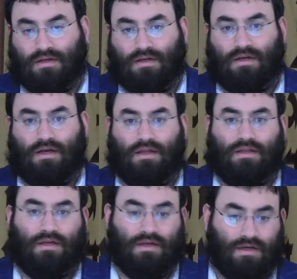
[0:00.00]
and
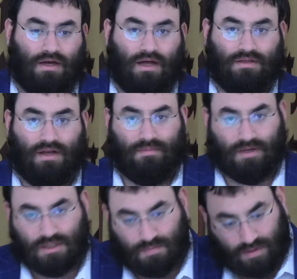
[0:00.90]
the Alter Rebbe
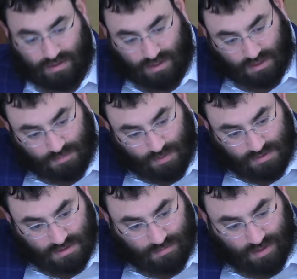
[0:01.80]
explained that the
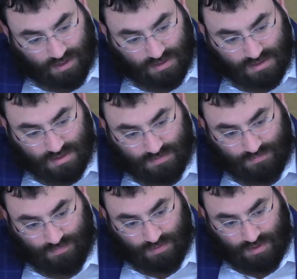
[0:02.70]
pasuk means
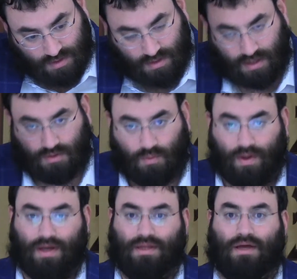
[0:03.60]
that the
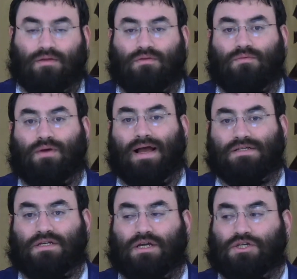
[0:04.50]
way that we're
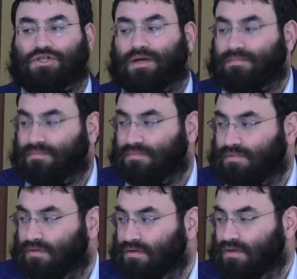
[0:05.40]
asking Hashem
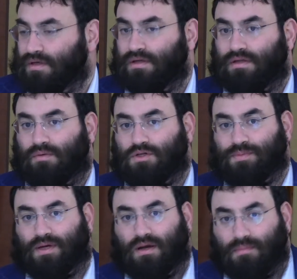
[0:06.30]
that we
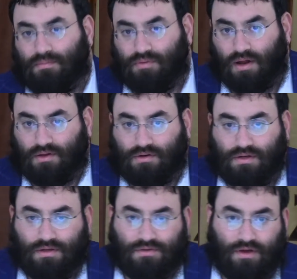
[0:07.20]
should become a brother
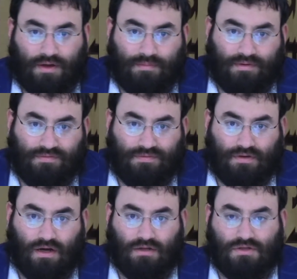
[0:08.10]
in the time of
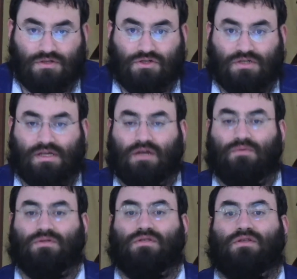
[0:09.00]
Galus, just like it
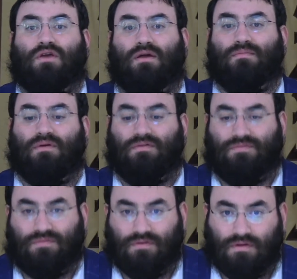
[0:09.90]
was in the time
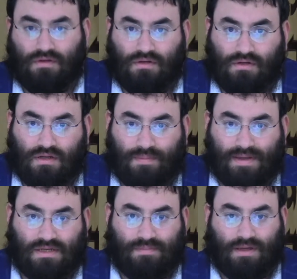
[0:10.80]
of the
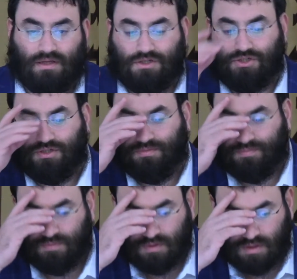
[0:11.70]
Beis HaMikdash,
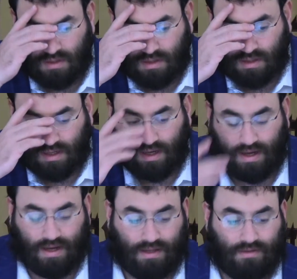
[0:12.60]

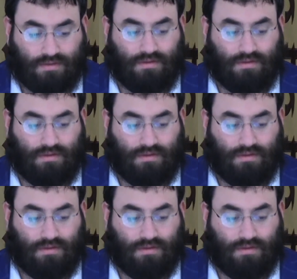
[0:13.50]
and